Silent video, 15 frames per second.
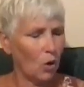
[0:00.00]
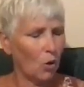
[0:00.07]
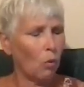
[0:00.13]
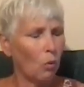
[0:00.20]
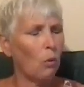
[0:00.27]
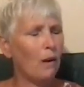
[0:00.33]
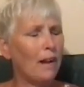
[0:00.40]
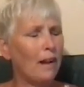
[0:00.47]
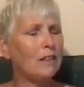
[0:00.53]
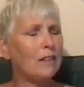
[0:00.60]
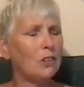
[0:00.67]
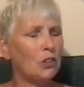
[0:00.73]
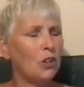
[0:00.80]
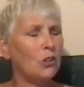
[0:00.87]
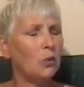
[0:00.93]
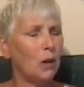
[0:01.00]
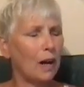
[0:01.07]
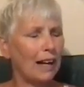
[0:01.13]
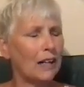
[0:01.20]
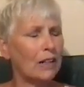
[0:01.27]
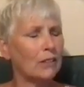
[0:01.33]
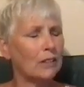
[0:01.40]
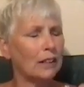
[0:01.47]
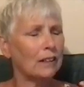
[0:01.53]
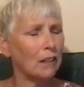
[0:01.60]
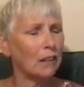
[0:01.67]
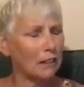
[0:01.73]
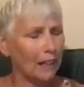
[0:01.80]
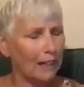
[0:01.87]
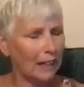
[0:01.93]
When you are
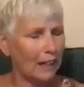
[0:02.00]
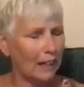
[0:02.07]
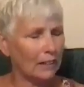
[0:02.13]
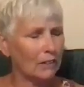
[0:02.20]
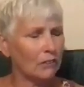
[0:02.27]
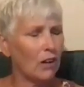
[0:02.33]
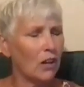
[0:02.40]
alive,